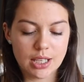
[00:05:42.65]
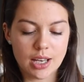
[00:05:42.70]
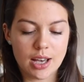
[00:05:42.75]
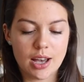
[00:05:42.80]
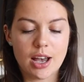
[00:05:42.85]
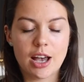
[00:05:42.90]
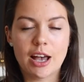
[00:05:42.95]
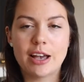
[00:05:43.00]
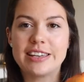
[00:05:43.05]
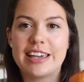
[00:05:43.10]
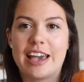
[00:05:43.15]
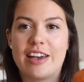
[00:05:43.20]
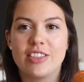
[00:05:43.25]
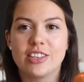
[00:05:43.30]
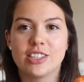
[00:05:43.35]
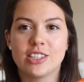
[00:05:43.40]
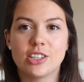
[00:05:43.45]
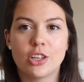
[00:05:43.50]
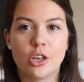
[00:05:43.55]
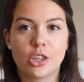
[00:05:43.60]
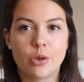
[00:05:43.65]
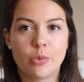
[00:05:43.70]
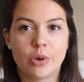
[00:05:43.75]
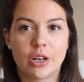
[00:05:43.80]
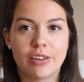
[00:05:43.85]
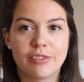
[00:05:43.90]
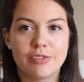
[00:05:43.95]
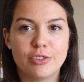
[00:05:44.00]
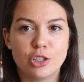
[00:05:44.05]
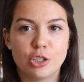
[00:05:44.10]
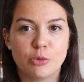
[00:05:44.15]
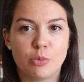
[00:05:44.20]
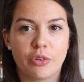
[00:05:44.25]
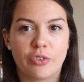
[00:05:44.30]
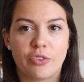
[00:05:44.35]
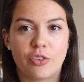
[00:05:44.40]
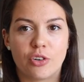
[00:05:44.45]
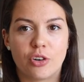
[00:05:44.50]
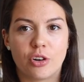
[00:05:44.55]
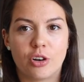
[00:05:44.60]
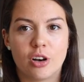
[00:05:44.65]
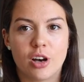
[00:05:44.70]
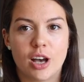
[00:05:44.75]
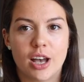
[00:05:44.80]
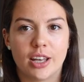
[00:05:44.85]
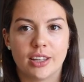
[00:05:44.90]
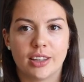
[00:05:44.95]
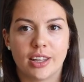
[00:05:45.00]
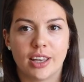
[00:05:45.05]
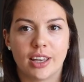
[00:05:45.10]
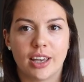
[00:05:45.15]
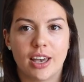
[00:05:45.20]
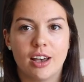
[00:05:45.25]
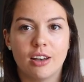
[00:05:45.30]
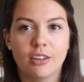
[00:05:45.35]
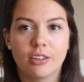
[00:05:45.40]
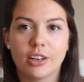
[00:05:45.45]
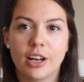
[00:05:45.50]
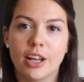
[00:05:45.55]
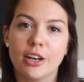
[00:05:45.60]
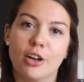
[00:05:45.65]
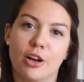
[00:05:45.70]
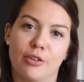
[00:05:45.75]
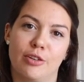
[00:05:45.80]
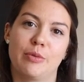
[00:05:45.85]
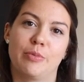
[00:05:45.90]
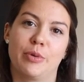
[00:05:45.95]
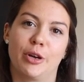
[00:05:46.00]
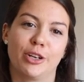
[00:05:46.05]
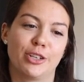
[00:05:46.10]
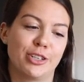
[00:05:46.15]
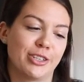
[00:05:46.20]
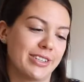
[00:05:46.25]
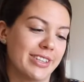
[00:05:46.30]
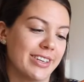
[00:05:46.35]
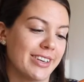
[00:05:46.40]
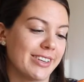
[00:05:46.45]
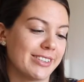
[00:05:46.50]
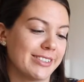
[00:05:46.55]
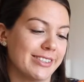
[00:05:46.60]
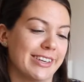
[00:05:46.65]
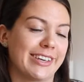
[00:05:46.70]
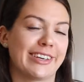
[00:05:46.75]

Yeah, this is the only one I've used before and like, how could I not repurchase this?